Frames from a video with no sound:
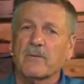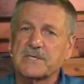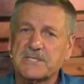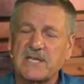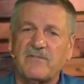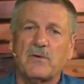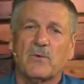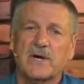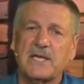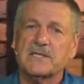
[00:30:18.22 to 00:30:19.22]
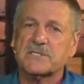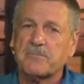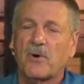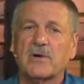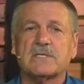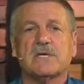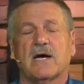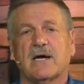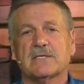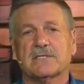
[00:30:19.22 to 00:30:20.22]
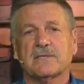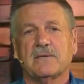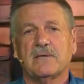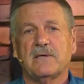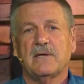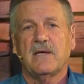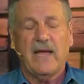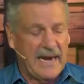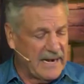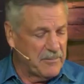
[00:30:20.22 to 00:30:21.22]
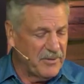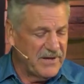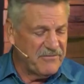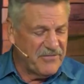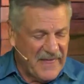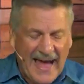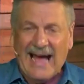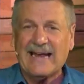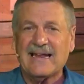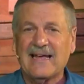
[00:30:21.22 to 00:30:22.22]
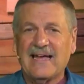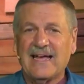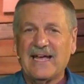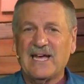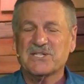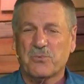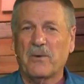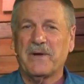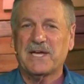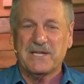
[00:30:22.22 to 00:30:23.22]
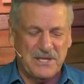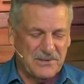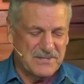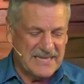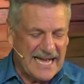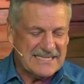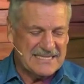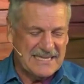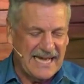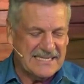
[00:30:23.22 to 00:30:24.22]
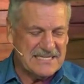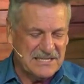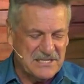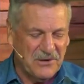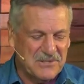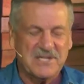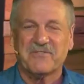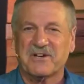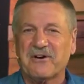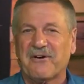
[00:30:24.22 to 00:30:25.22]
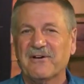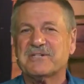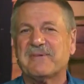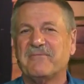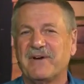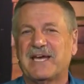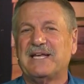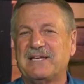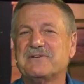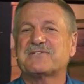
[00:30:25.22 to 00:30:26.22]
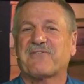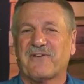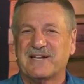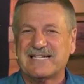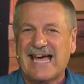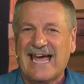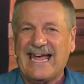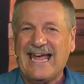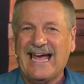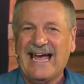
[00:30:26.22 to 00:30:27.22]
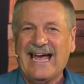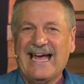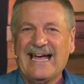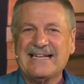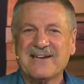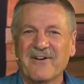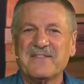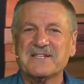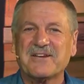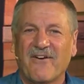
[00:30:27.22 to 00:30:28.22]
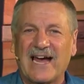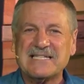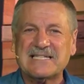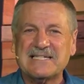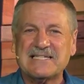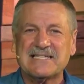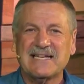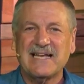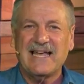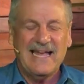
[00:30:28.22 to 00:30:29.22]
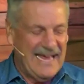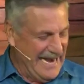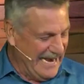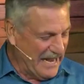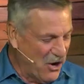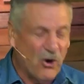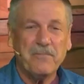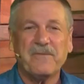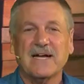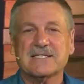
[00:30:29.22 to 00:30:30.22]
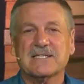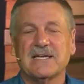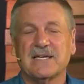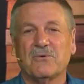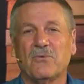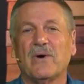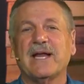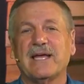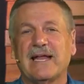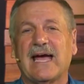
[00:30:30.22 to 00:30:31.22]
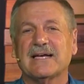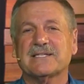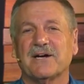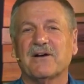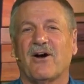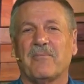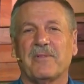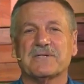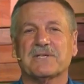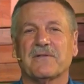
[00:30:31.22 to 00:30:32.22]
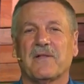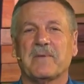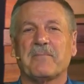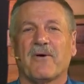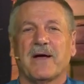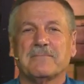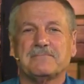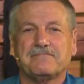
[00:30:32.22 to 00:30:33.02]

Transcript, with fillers: we're receiving what He has spoken to us. And I believe that is what we could use. That's, that's the dose of encouragement we could use for today during this crisis. And I hope that's what it has accomplished. Let me pray.